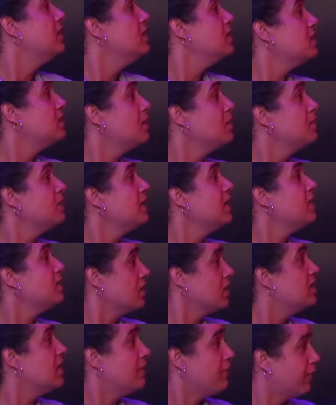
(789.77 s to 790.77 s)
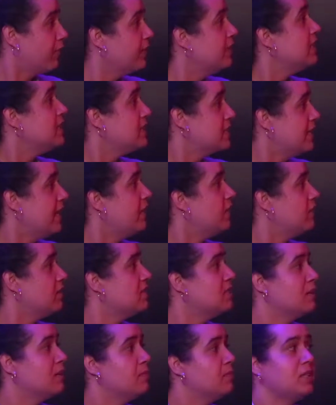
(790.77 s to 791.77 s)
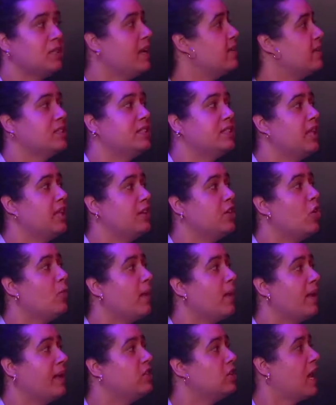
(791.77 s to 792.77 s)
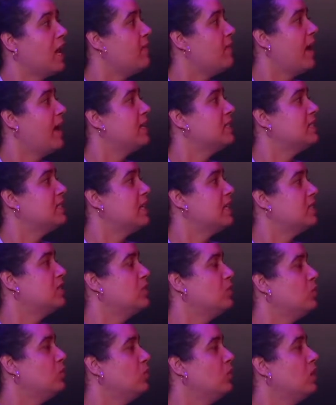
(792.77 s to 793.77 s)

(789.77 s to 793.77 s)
Some things are definitely sacred. Some things that nobody should have access to.